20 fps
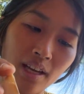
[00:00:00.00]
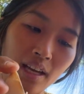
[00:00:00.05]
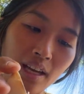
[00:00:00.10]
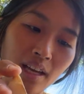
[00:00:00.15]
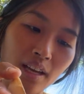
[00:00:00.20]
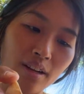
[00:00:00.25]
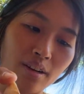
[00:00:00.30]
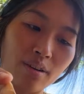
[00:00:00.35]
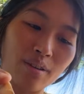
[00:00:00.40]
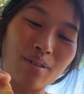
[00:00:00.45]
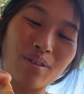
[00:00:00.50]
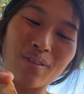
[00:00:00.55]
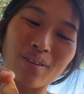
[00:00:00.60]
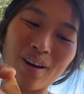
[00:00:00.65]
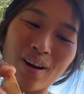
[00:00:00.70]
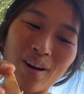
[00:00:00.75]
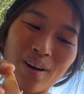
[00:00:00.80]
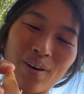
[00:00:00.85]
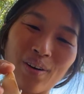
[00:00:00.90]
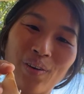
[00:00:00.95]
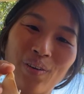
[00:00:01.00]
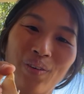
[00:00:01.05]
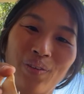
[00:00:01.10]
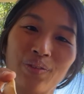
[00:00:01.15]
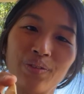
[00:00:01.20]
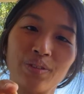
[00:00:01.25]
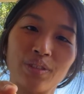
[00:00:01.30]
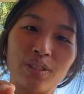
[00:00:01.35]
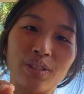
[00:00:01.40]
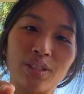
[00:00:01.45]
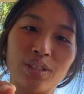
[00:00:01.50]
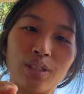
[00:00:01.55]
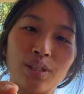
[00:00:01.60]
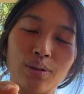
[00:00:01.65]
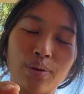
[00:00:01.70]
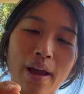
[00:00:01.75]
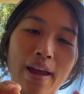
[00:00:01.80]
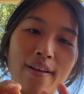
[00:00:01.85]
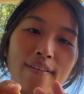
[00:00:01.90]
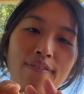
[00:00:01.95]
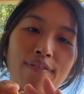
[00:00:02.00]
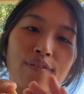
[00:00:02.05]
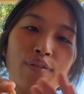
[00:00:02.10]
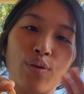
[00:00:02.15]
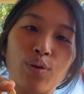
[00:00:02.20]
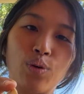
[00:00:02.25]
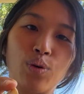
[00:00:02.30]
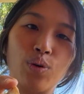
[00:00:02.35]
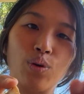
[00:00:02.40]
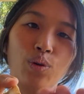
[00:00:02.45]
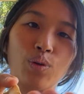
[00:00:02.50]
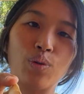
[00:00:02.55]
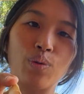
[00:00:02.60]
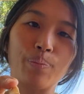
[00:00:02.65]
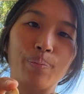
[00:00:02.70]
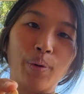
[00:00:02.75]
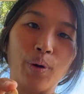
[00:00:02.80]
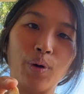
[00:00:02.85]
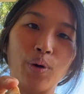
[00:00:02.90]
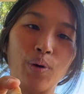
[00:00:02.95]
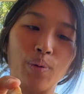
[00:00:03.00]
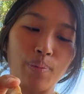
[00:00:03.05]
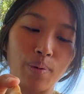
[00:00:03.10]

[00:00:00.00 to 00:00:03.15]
it'll grow to a full bulb,